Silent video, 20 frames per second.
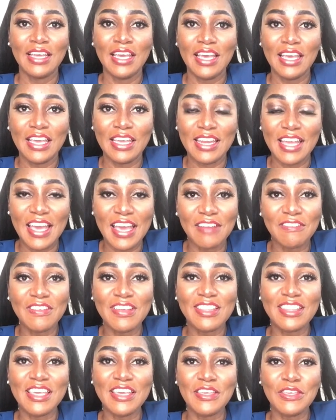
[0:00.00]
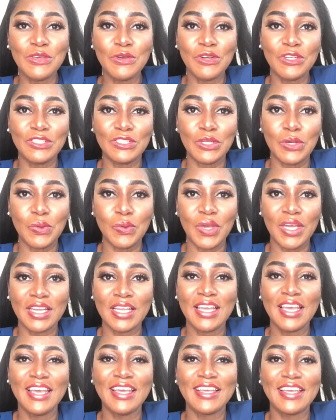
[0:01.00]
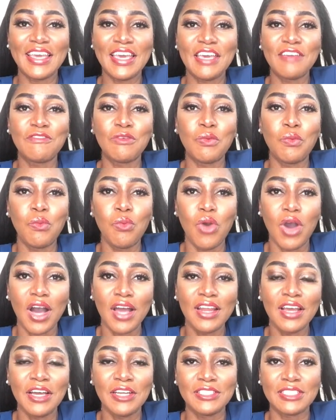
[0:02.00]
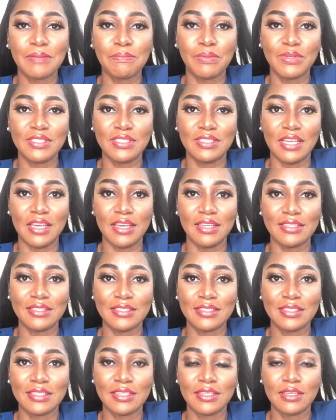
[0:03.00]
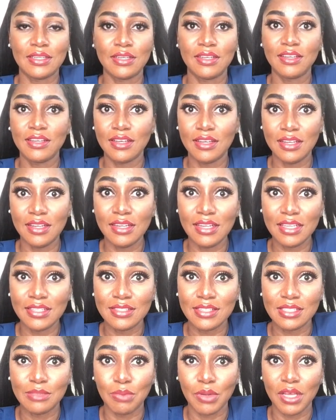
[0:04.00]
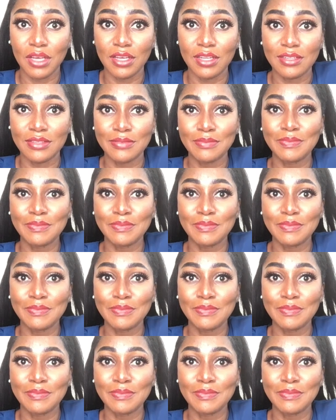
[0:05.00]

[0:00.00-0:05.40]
in everything you are doing, give 100%, unless it's blood.